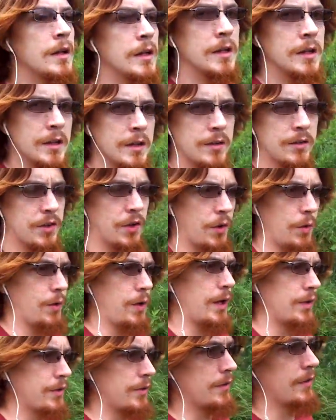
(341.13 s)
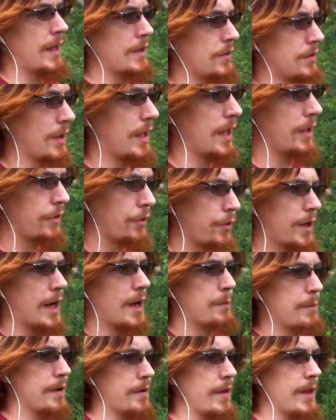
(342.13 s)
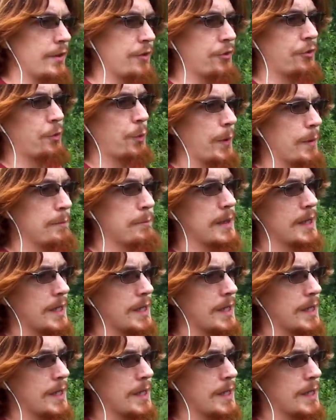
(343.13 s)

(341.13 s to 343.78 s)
I do got a bit of that swim meet.